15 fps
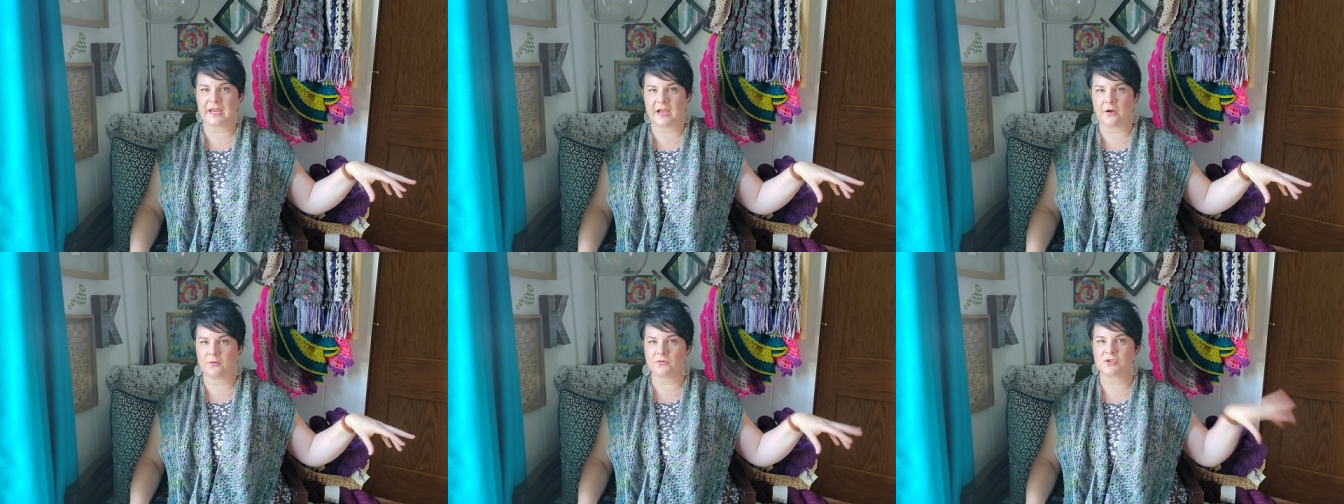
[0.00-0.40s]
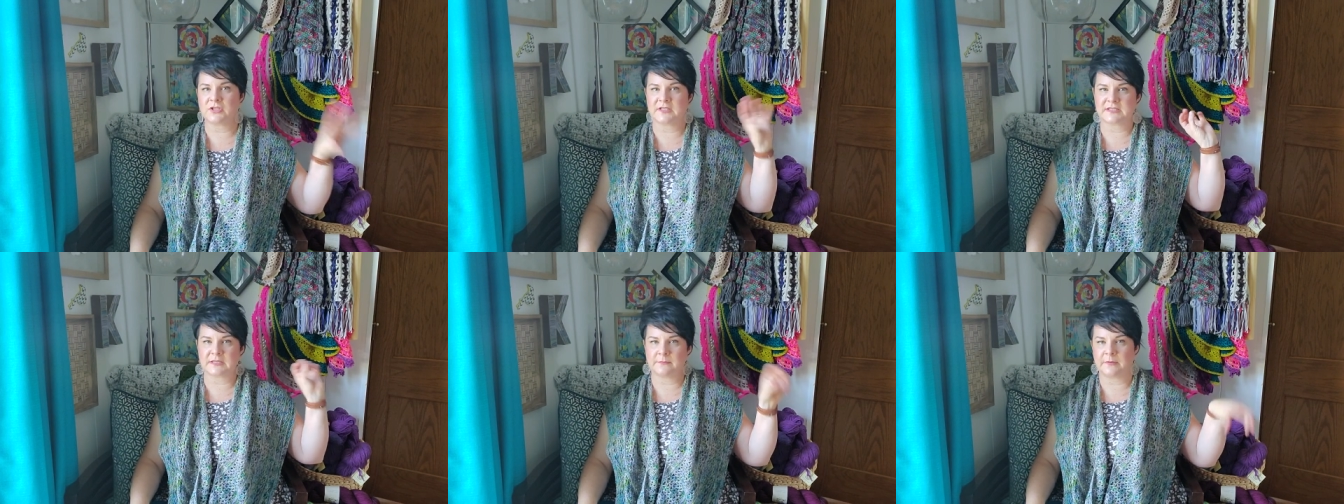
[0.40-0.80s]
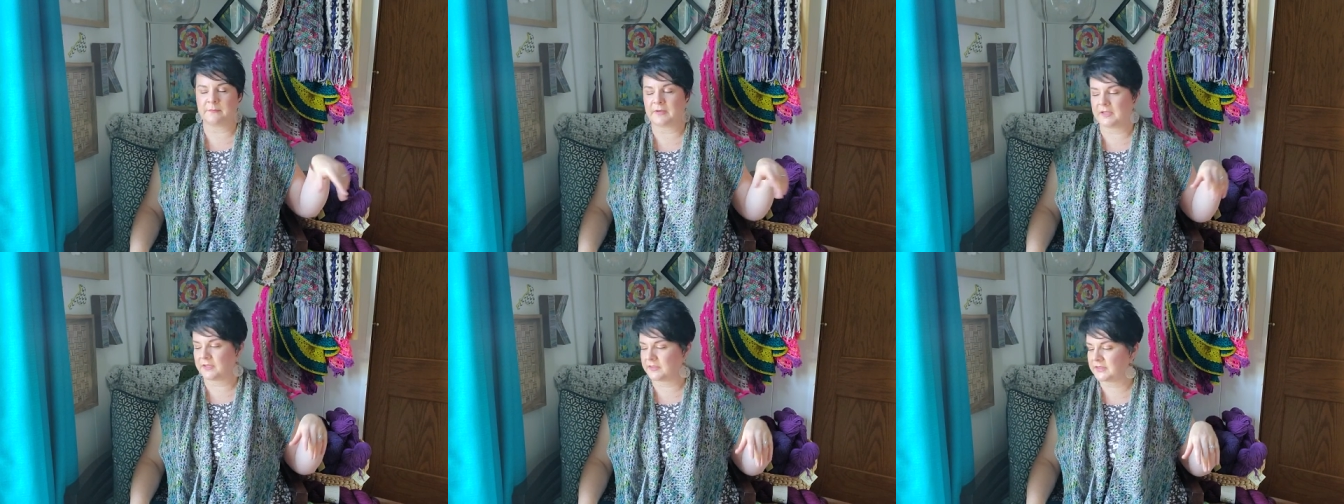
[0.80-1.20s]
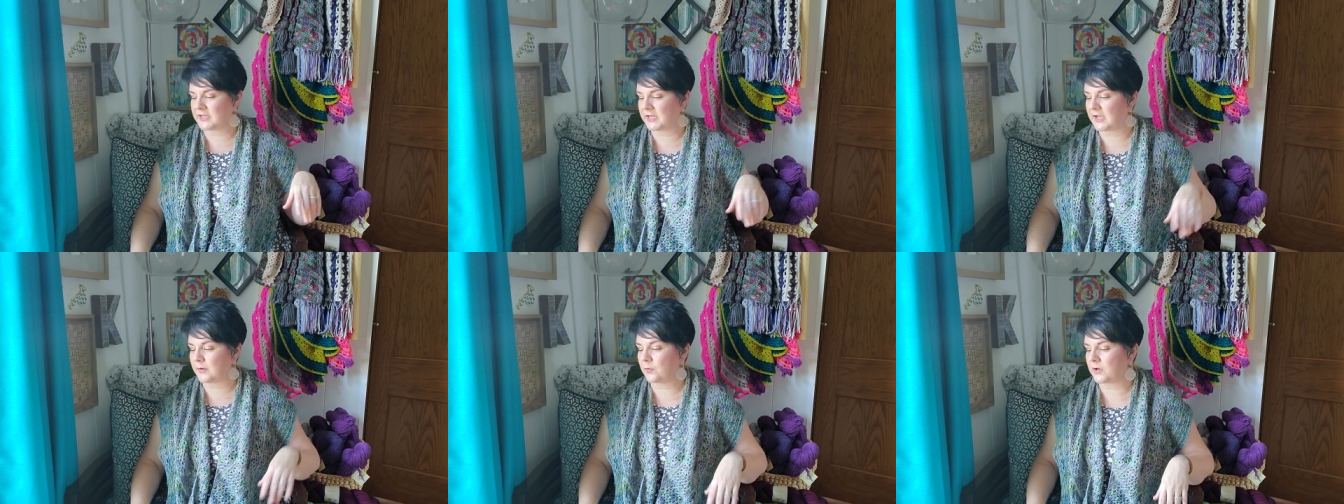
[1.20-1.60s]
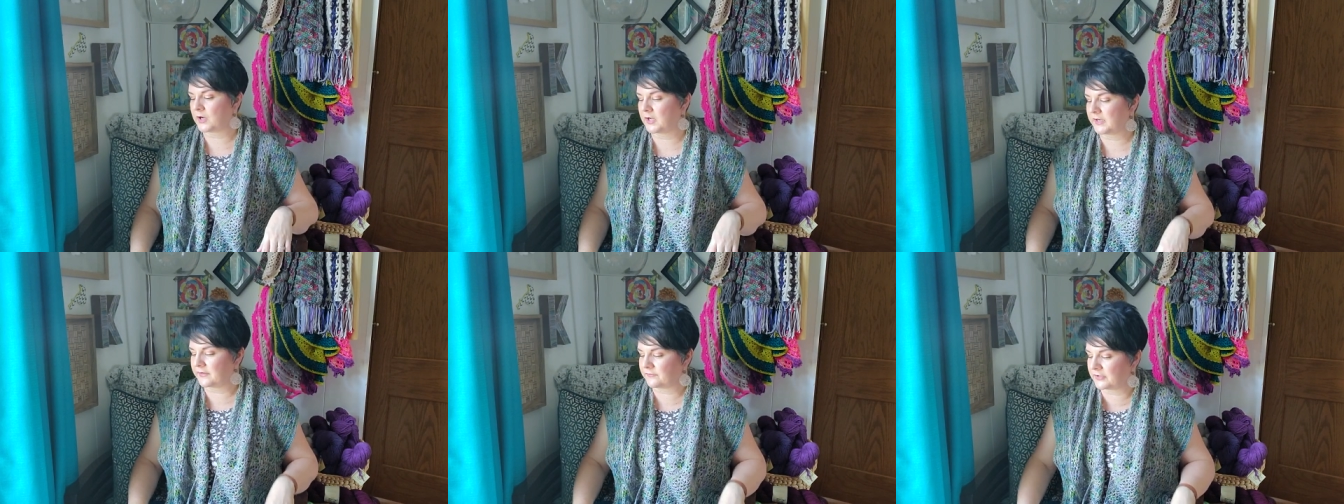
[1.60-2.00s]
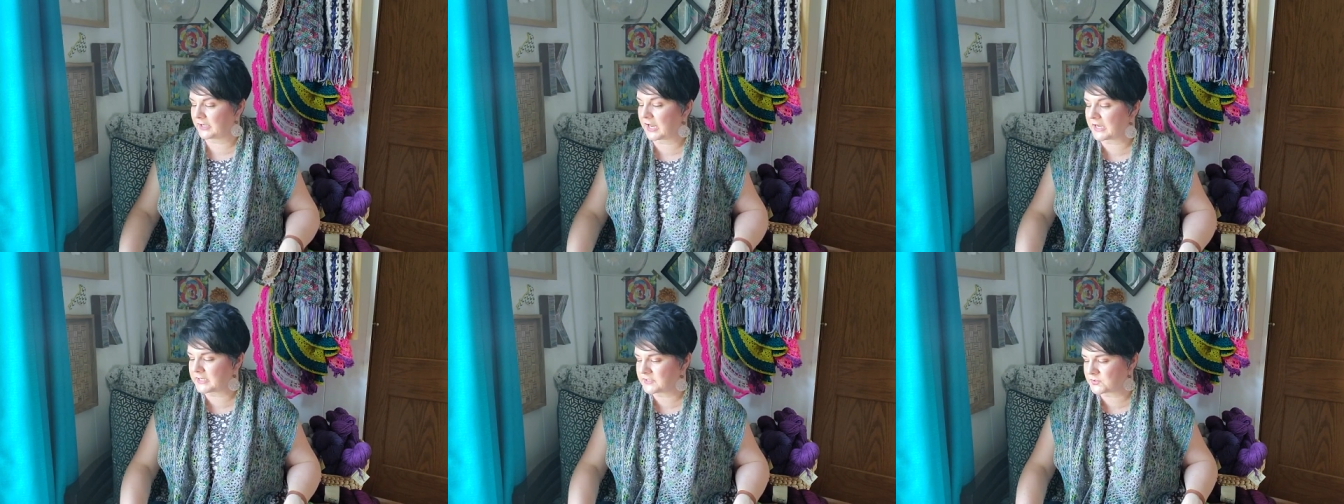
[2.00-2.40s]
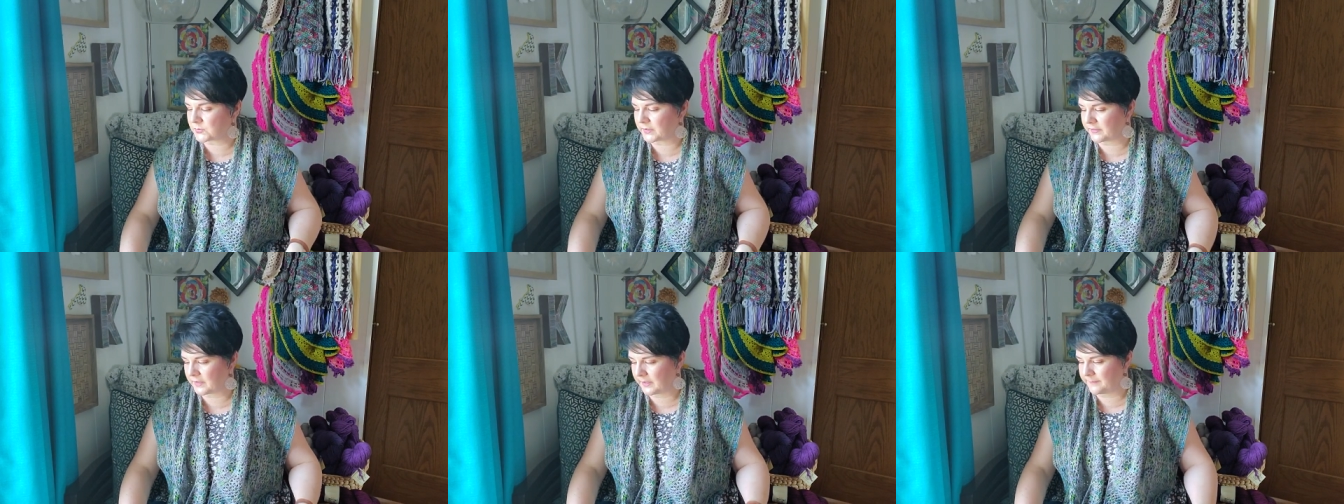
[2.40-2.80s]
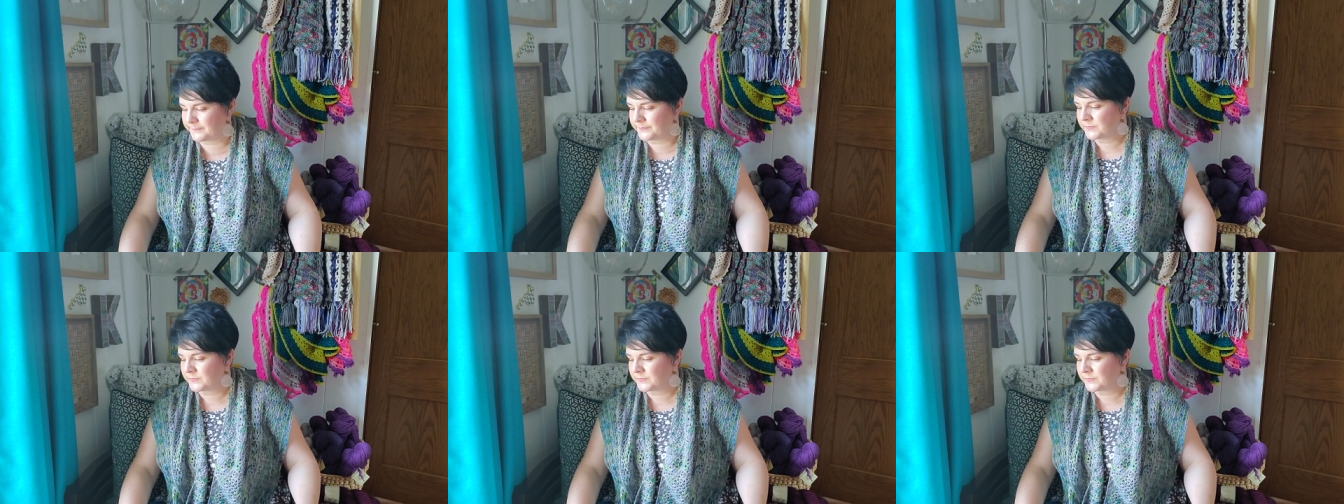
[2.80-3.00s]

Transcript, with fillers: couch that's going to be my thing i work on every night sort of thing